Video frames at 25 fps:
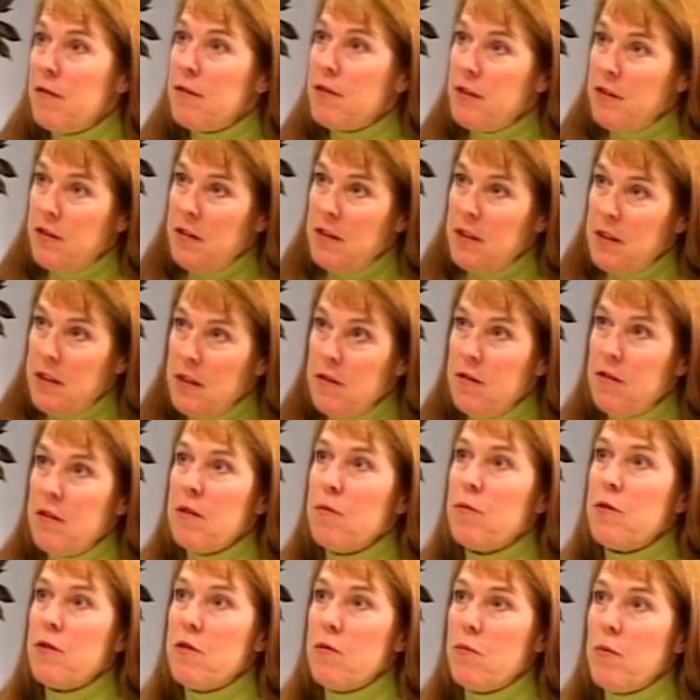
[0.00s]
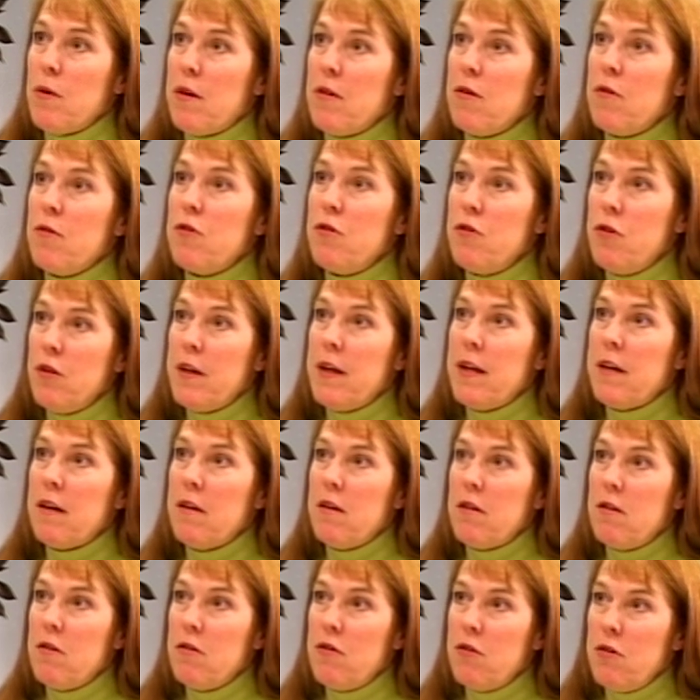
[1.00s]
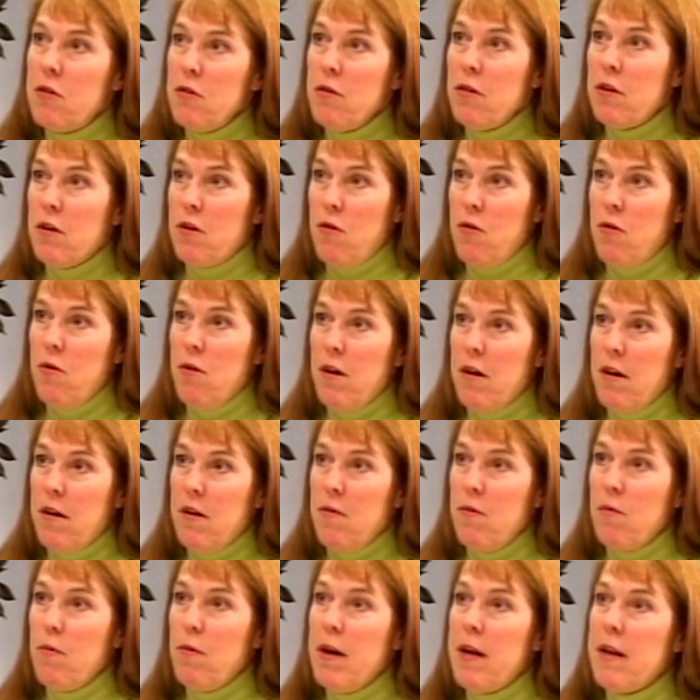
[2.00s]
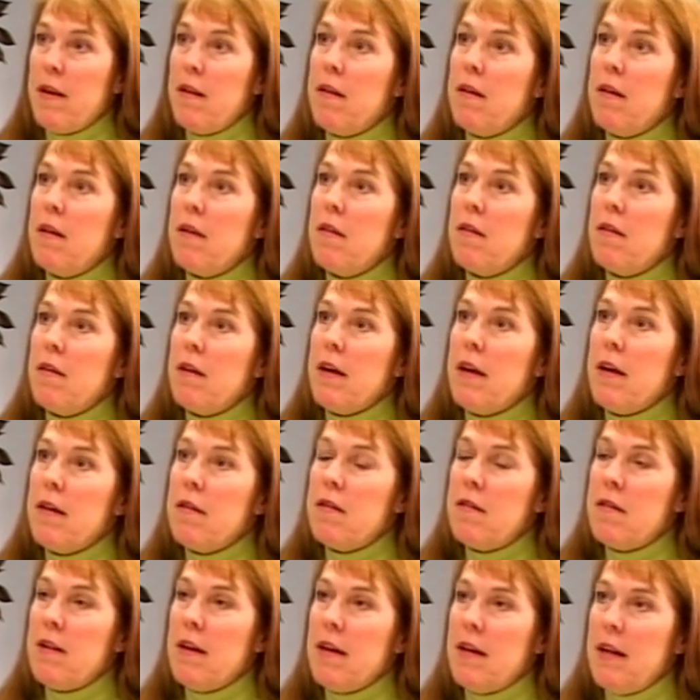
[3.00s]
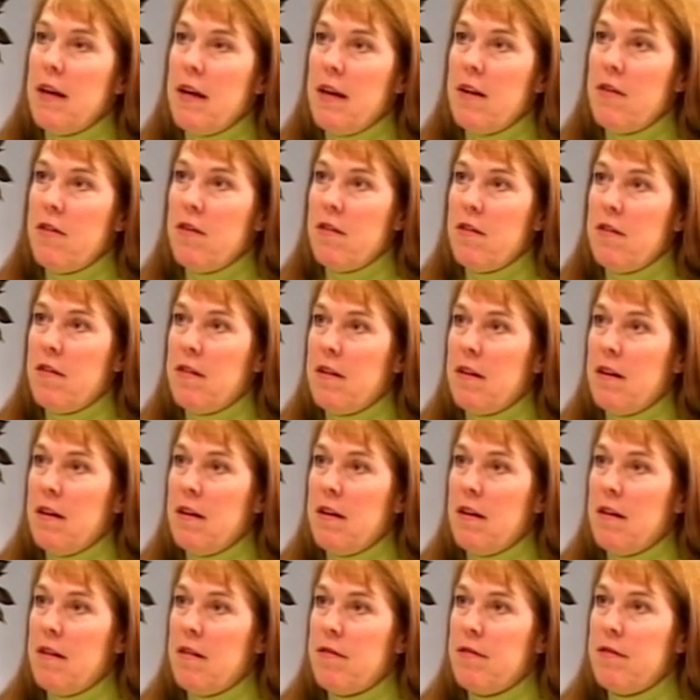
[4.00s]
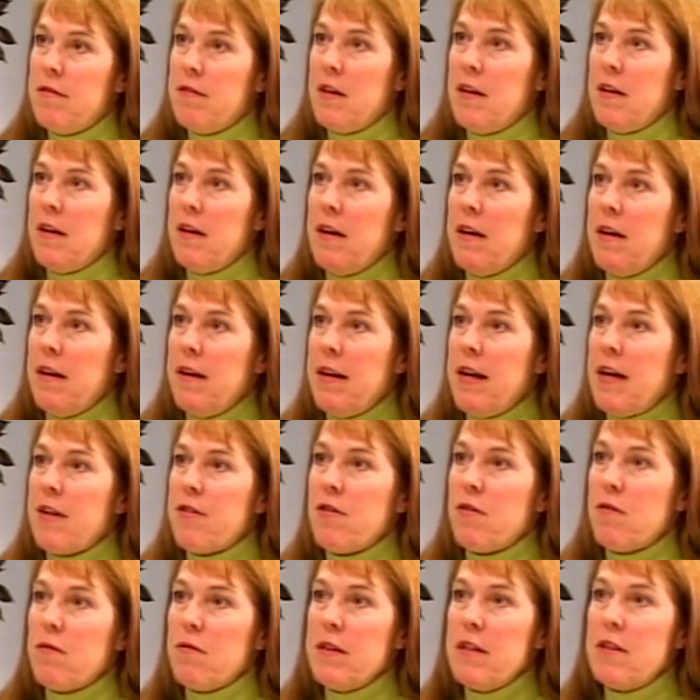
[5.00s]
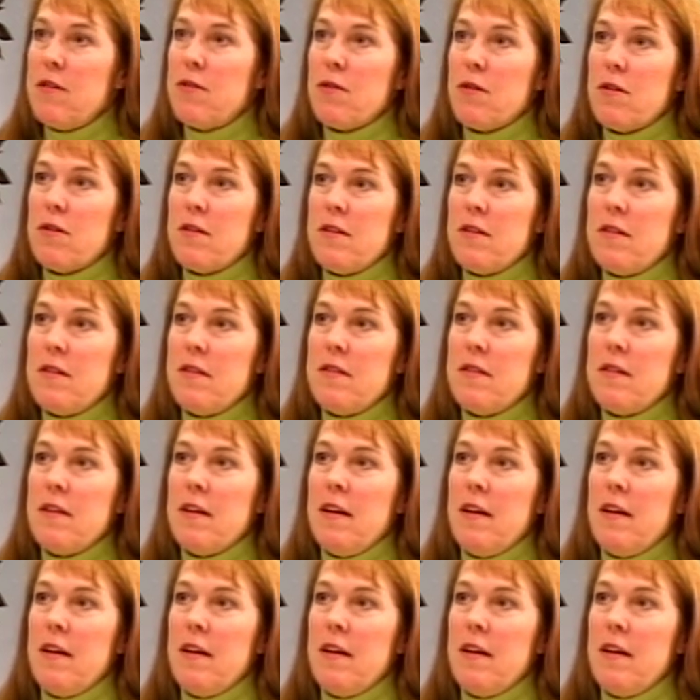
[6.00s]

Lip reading: Virginia Houston was the one who took it to the court when the State Agency of Natural Resources